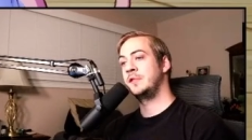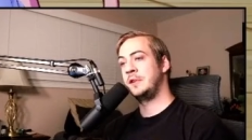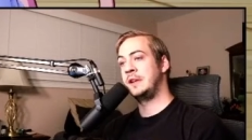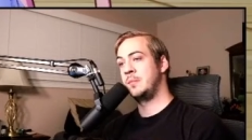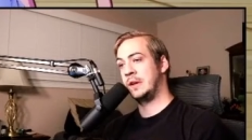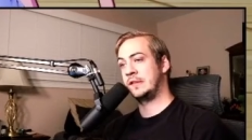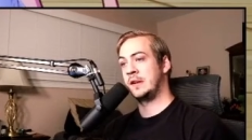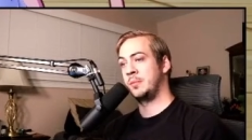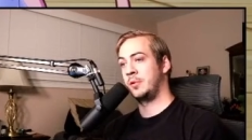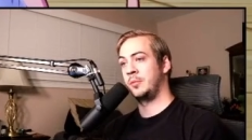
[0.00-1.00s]
you need to mix it
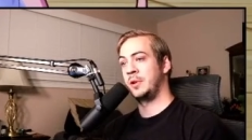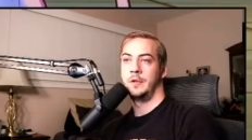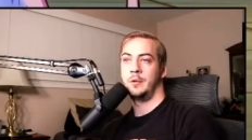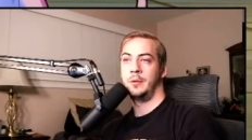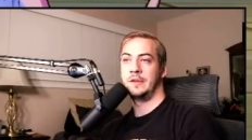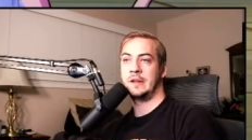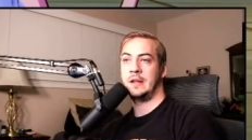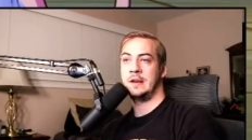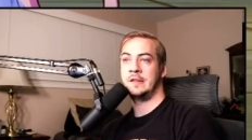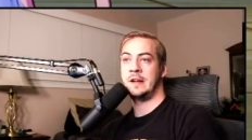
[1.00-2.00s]
up a little bit. them has got a
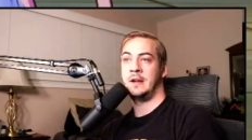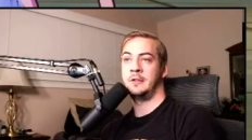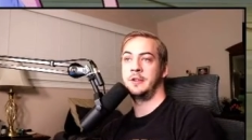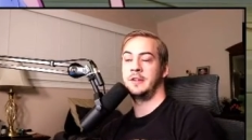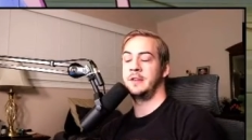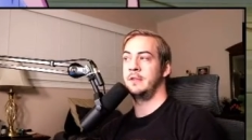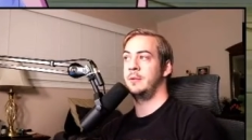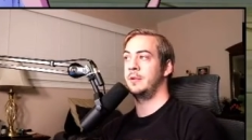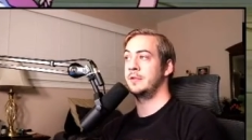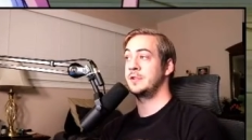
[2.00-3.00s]
lot of style and
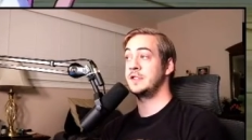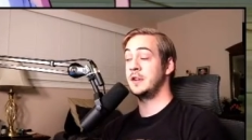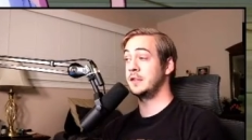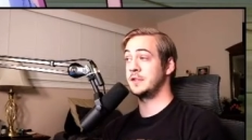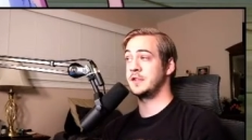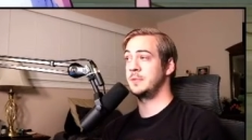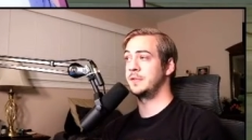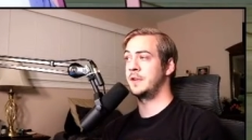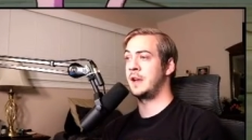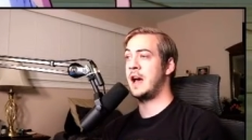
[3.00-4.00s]
creativity with her. She's also just
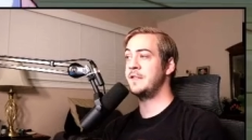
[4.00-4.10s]
super fun. I